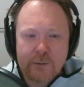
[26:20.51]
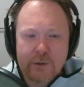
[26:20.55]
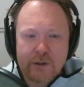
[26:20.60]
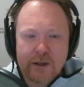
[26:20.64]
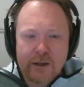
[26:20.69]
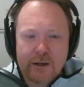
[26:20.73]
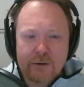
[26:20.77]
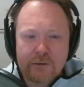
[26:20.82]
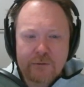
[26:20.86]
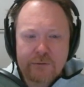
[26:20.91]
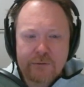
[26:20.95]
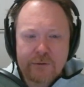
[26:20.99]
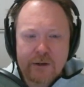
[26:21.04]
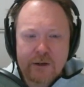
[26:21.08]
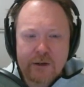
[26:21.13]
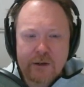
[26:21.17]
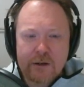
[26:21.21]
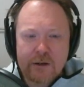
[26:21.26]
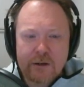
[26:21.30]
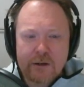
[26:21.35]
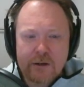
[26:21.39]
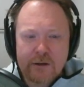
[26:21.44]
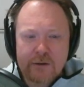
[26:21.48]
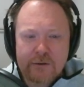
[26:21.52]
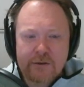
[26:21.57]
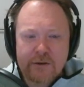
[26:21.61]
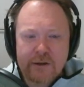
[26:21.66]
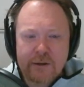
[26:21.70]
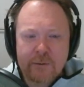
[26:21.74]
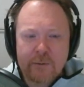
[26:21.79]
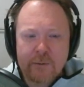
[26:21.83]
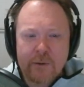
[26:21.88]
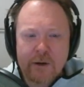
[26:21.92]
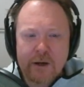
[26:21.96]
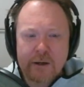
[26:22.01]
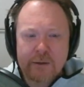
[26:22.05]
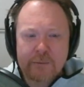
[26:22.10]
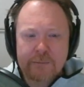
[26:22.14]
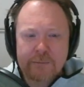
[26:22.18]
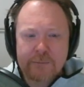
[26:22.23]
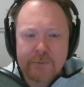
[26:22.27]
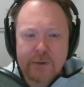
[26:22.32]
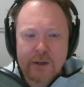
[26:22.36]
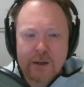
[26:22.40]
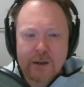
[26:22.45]
we have a team of
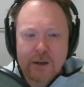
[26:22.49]
mine,